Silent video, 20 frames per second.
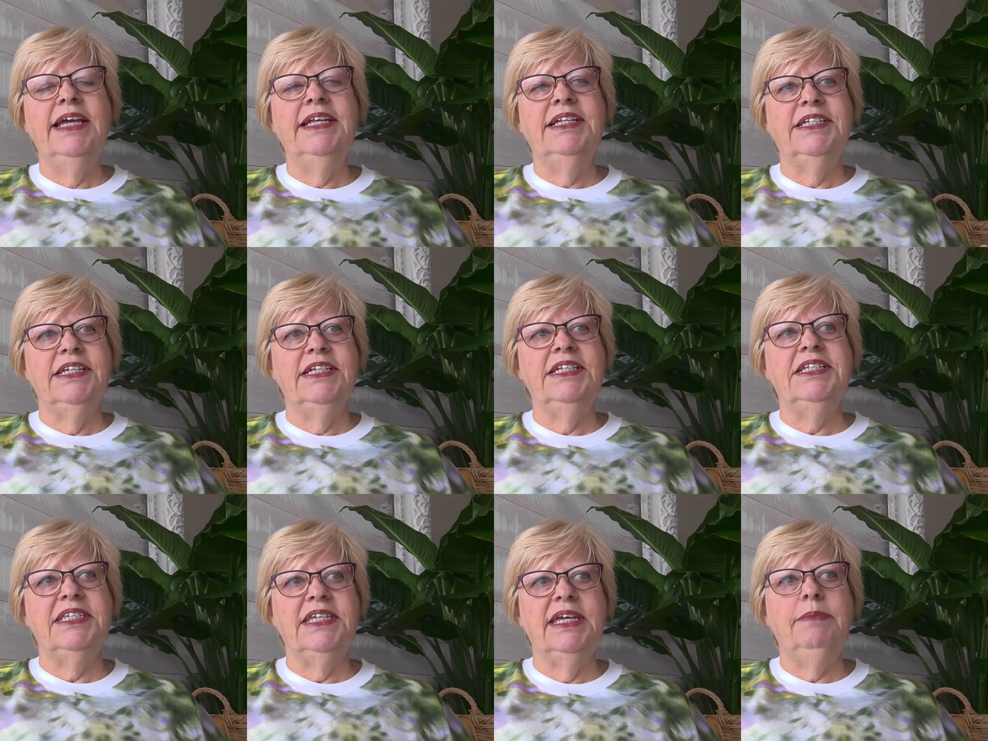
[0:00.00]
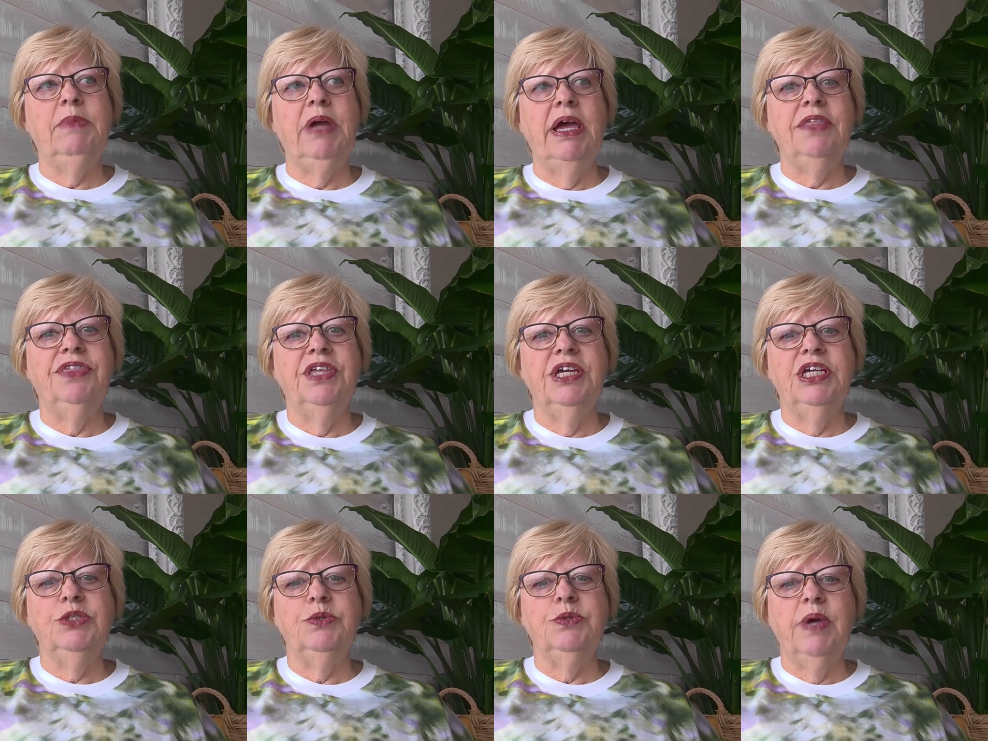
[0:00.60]
It did seem
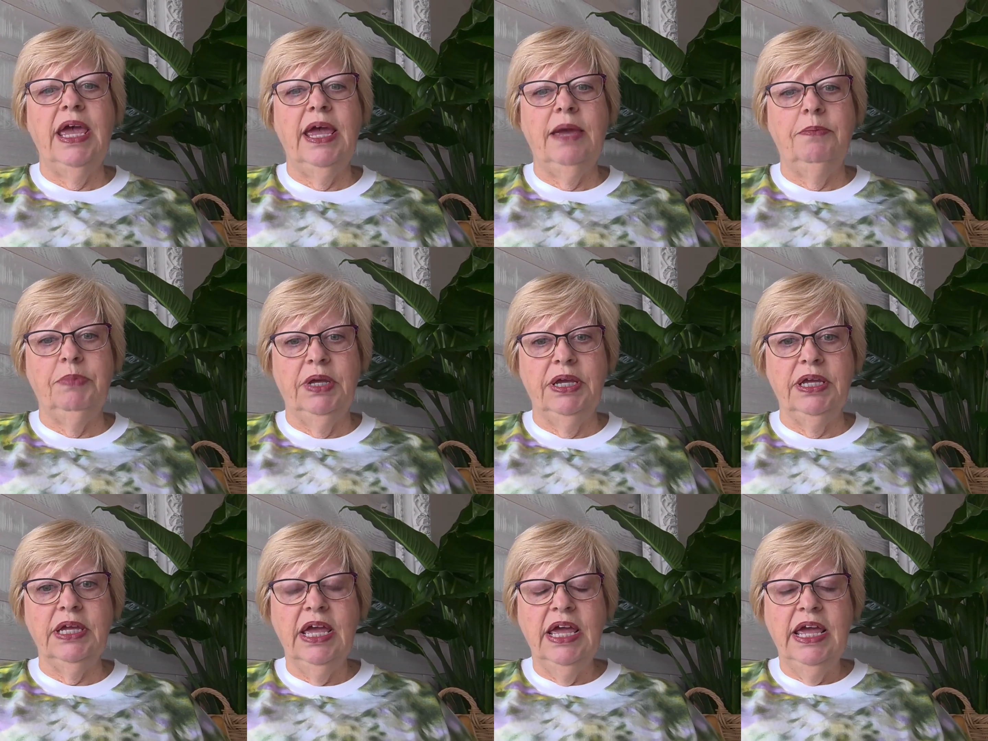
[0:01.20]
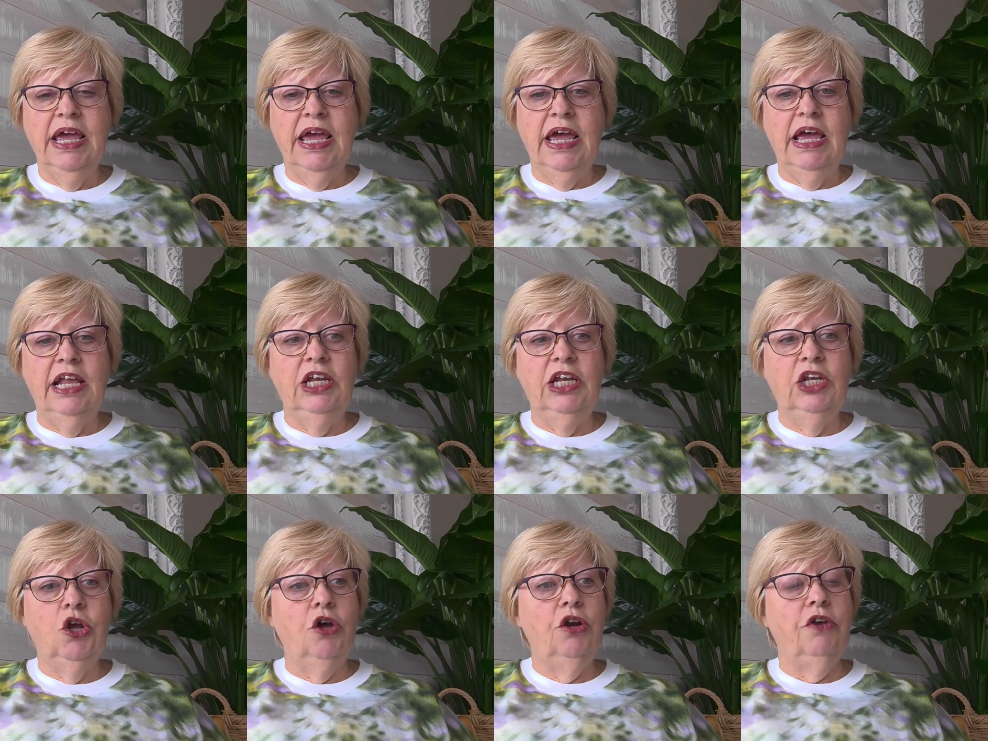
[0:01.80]
like things were happening.
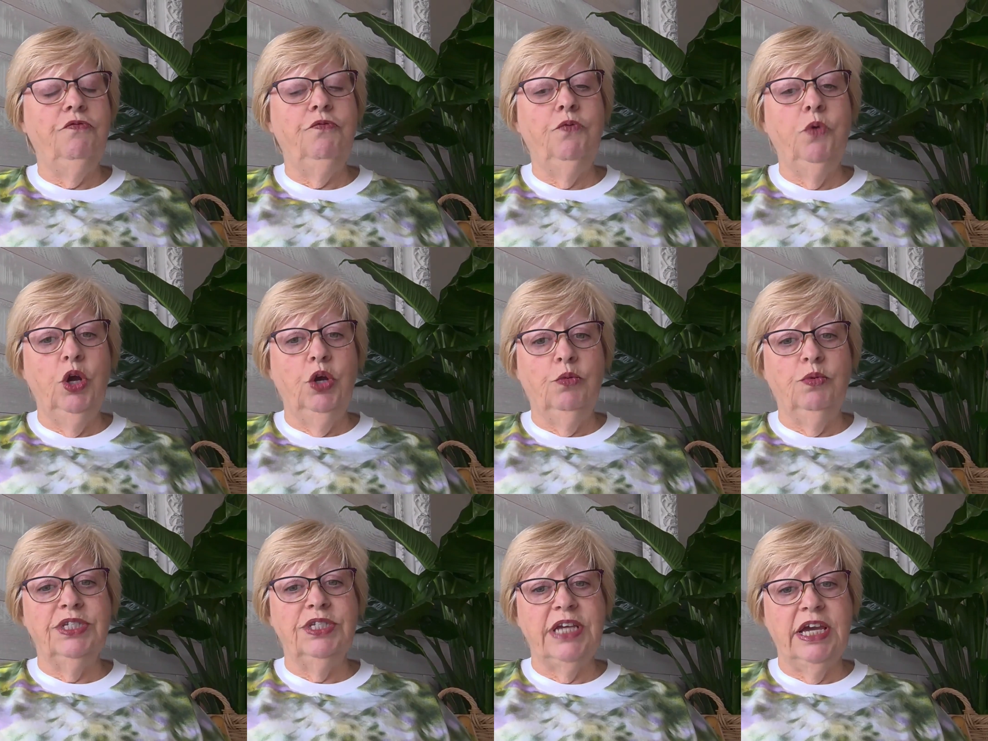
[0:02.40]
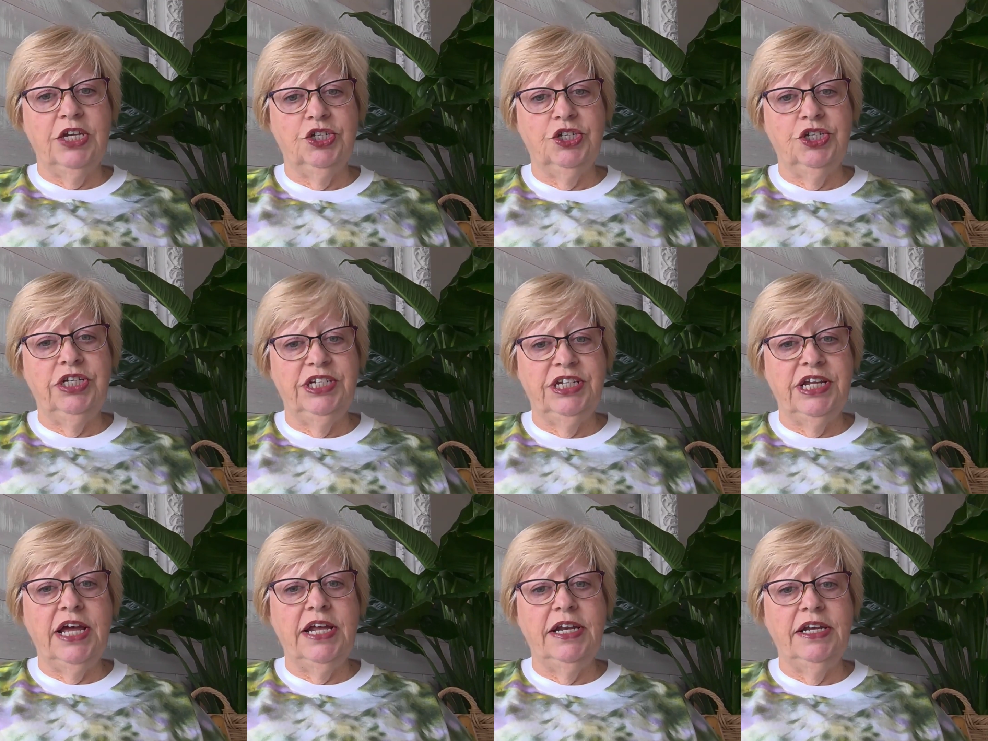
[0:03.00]
A lot of work was
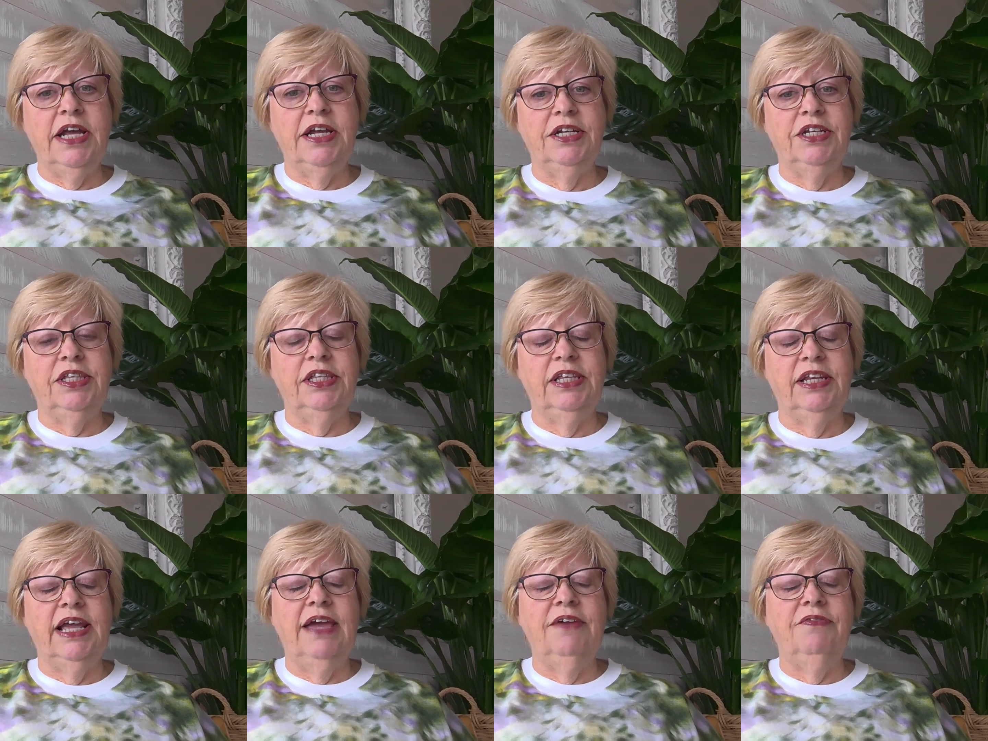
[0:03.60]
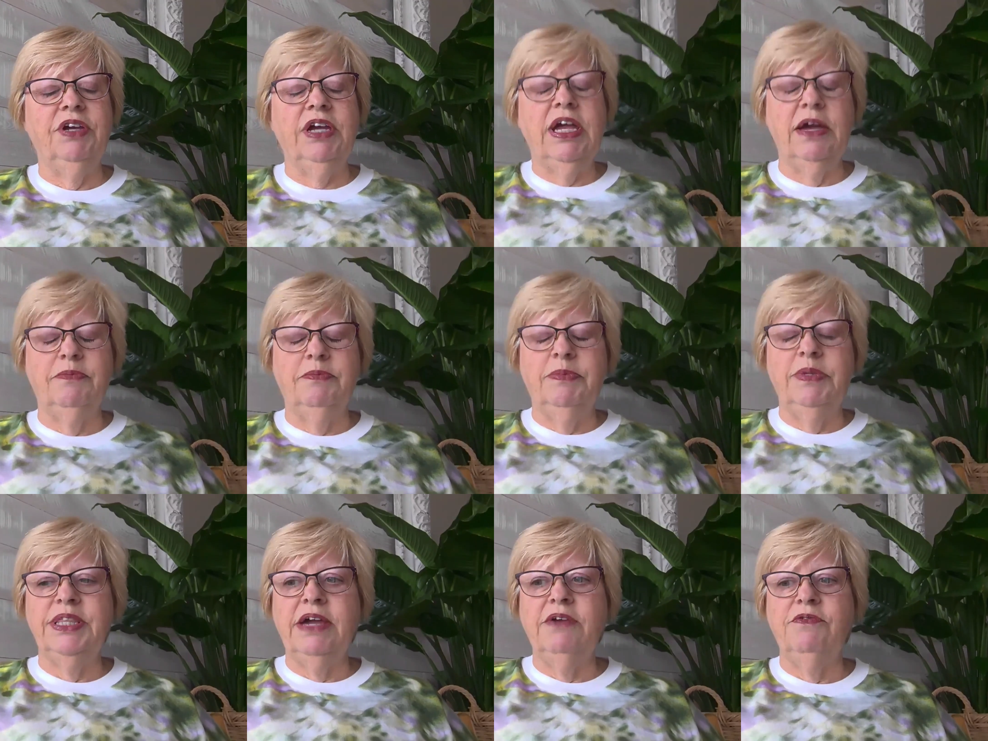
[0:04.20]
actually done under the Labor
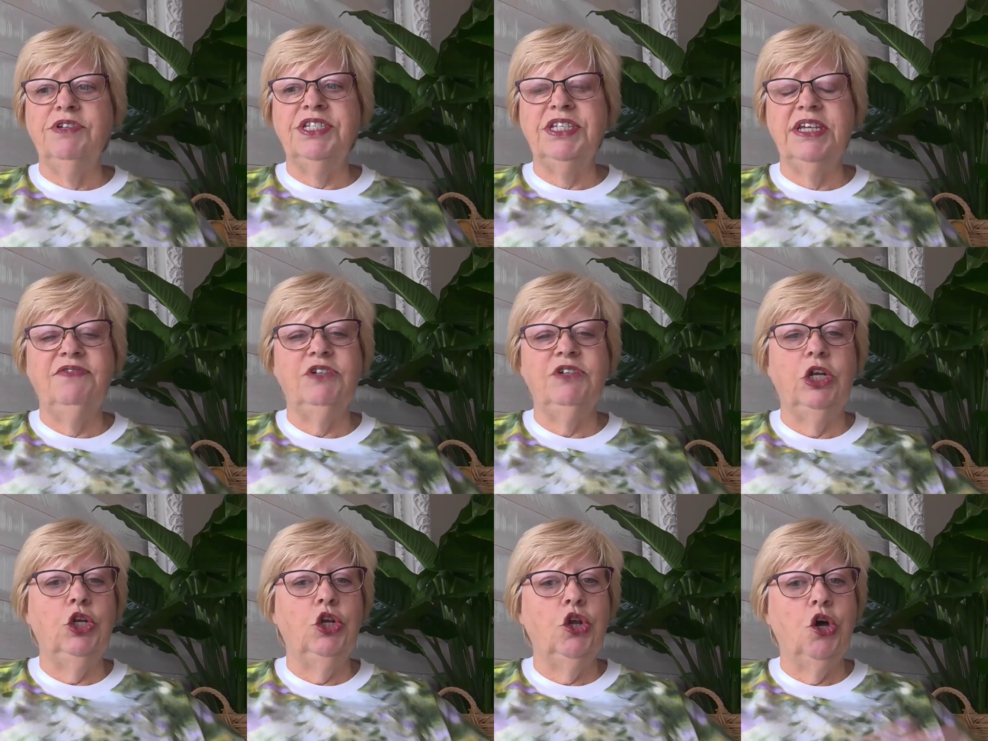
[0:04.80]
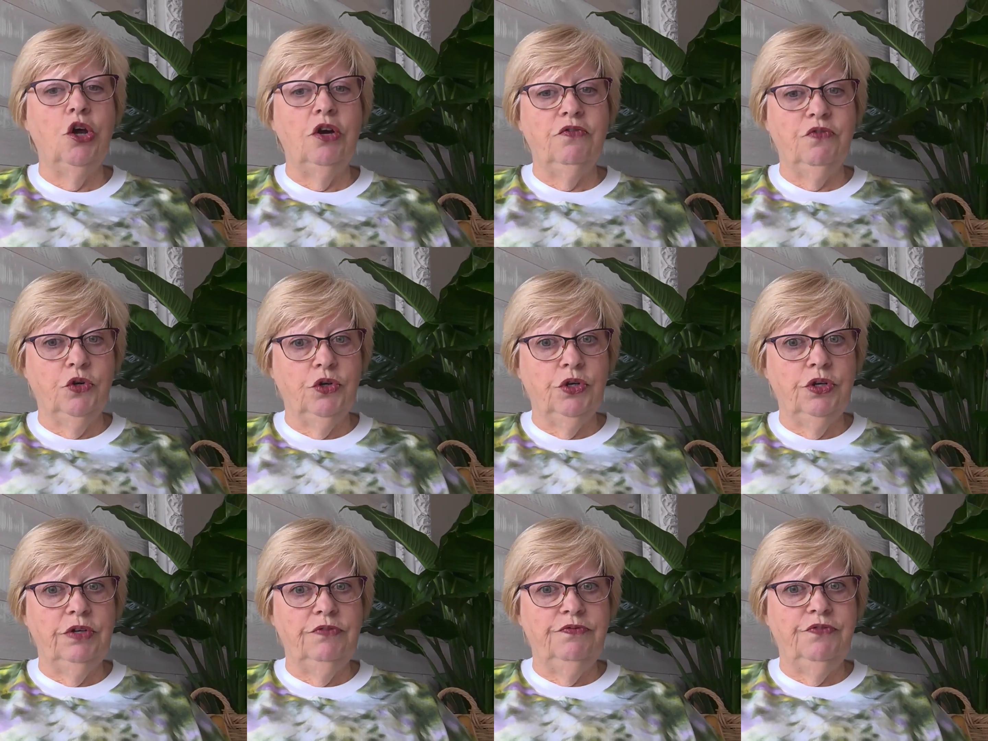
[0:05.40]
government. They received a lot
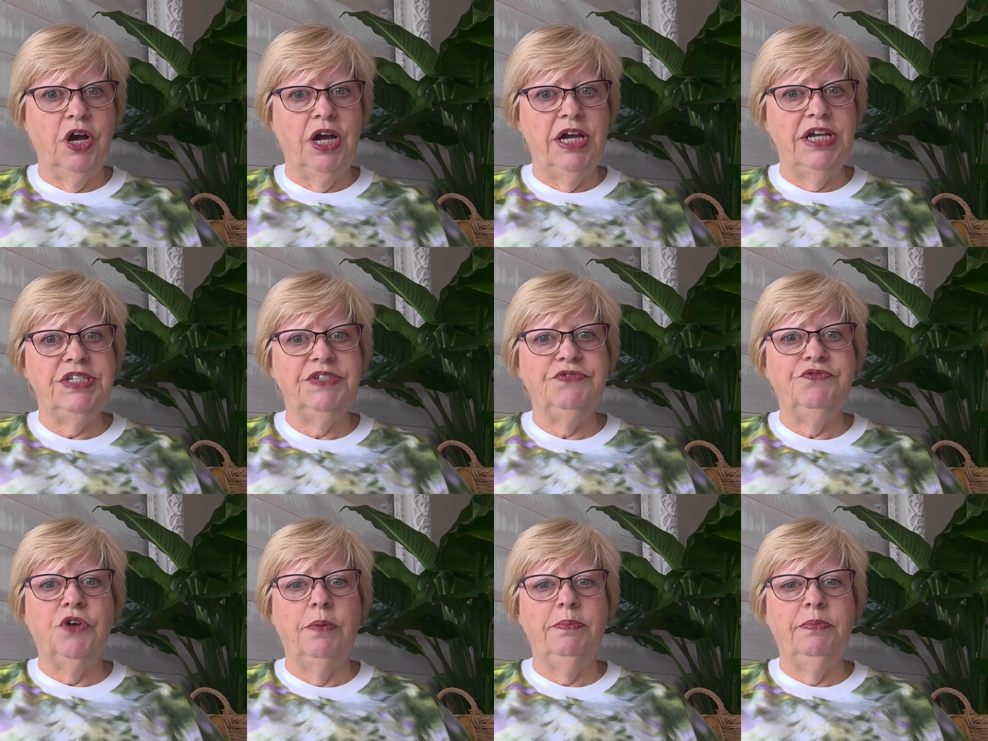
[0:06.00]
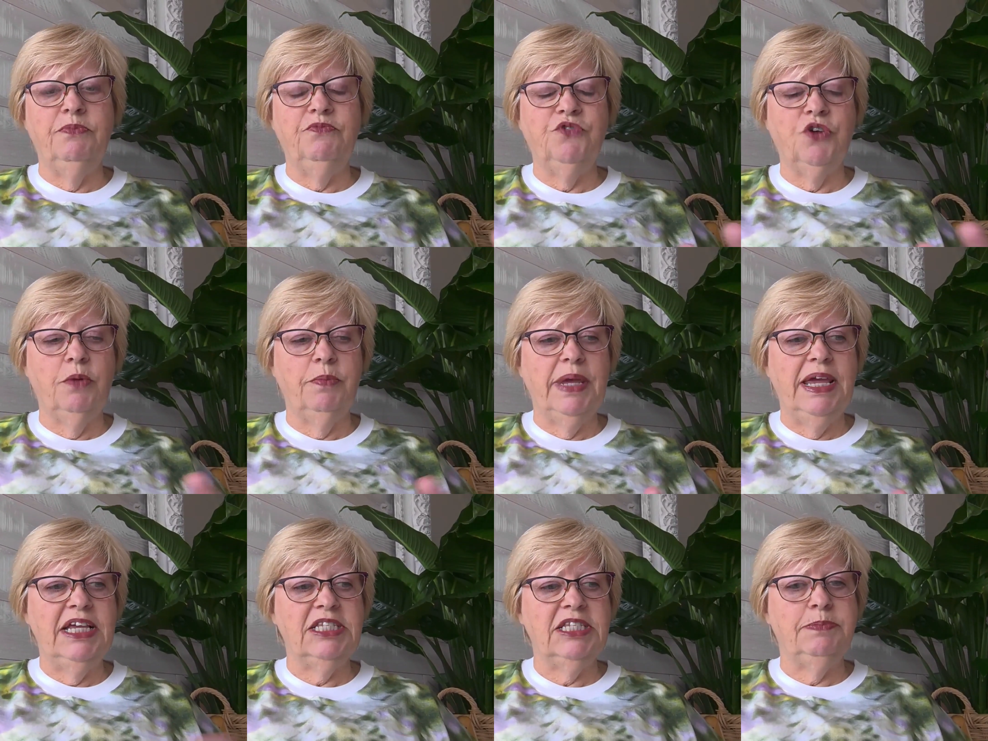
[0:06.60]
of good advice from
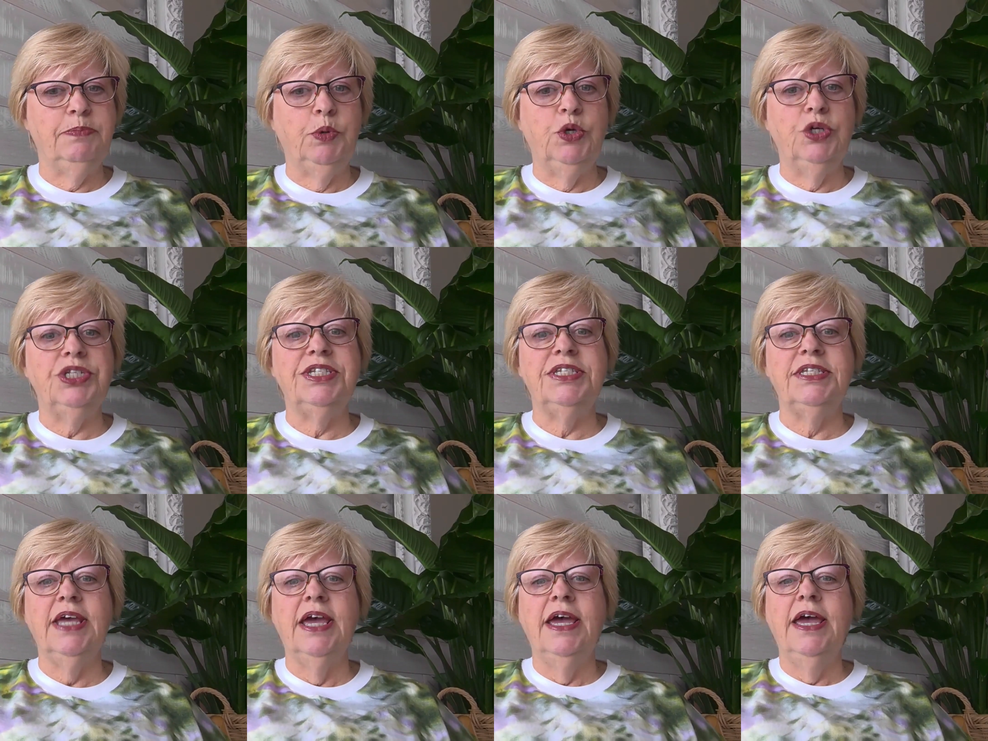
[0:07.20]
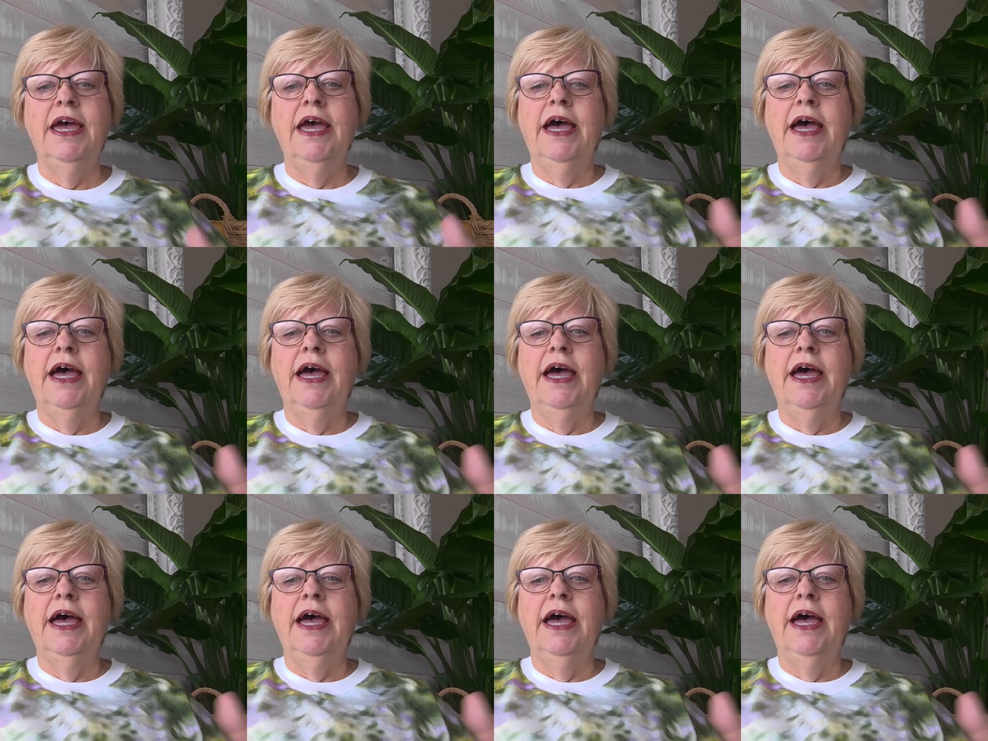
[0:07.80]
experts.